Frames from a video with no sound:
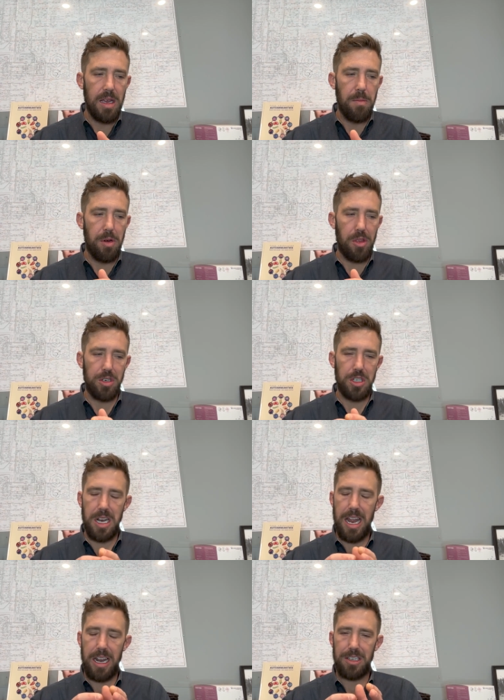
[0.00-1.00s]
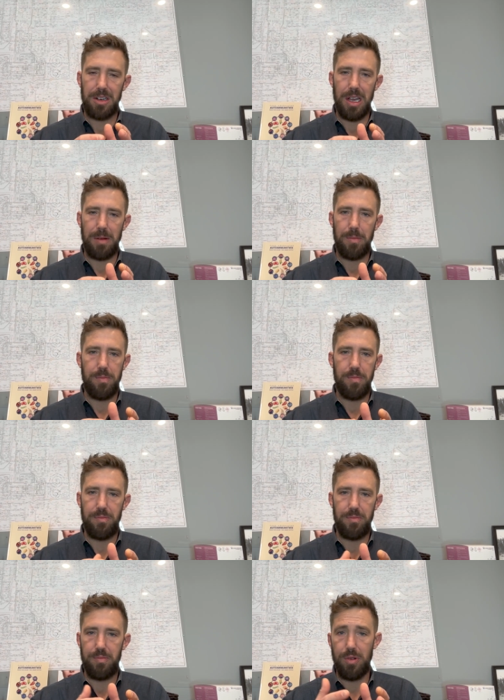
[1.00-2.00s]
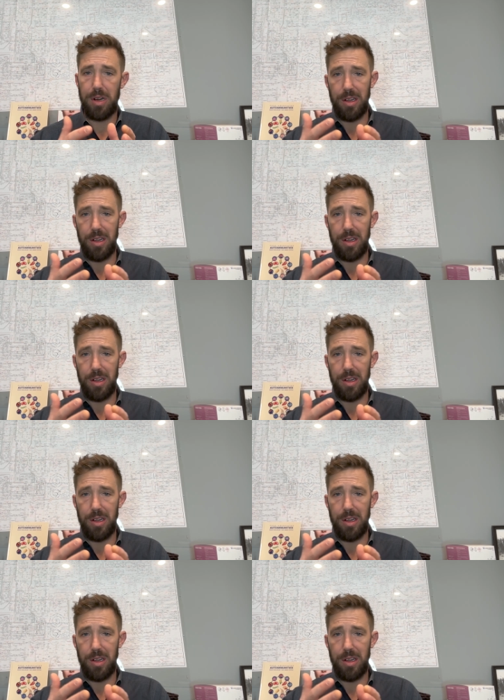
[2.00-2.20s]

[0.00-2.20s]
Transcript: but their genetics are like pretty